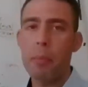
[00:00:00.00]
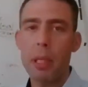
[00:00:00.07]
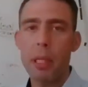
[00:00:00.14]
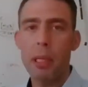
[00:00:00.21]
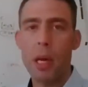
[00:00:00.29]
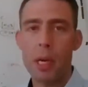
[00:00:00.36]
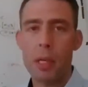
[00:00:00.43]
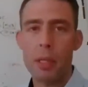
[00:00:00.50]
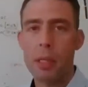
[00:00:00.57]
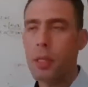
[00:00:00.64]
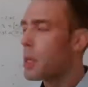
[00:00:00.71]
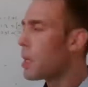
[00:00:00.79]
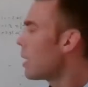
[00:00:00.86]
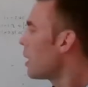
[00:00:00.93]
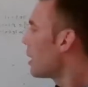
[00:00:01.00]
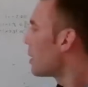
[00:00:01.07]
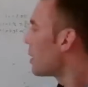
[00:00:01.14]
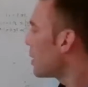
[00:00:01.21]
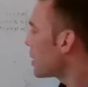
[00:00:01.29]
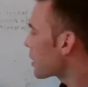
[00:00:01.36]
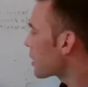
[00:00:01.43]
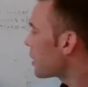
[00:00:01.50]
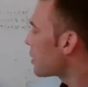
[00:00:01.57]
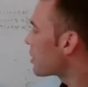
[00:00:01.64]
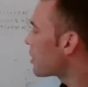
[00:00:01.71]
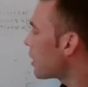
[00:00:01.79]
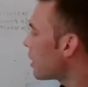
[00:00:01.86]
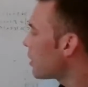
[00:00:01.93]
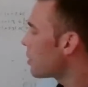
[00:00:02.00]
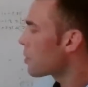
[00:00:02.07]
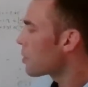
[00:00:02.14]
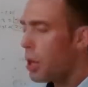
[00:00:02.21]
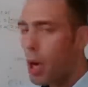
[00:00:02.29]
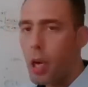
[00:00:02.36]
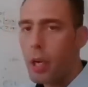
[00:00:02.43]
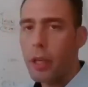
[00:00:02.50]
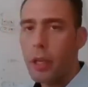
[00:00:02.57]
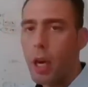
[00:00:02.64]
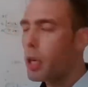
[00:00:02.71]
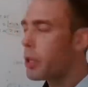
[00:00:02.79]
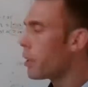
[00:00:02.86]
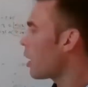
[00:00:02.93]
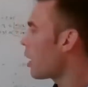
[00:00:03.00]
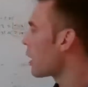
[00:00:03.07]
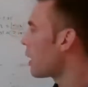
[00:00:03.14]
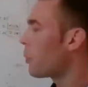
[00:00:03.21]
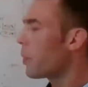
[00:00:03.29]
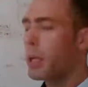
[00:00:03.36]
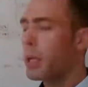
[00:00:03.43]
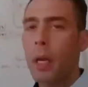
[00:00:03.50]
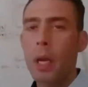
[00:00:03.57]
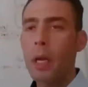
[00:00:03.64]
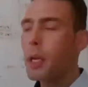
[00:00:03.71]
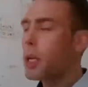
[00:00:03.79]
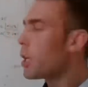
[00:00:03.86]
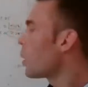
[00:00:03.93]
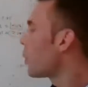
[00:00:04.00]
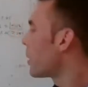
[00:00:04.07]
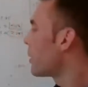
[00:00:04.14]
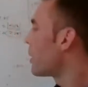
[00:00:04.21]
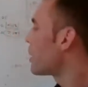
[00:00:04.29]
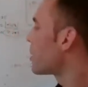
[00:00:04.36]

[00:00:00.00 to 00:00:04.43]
people in loss. This continues on and on and on. And when, you know, when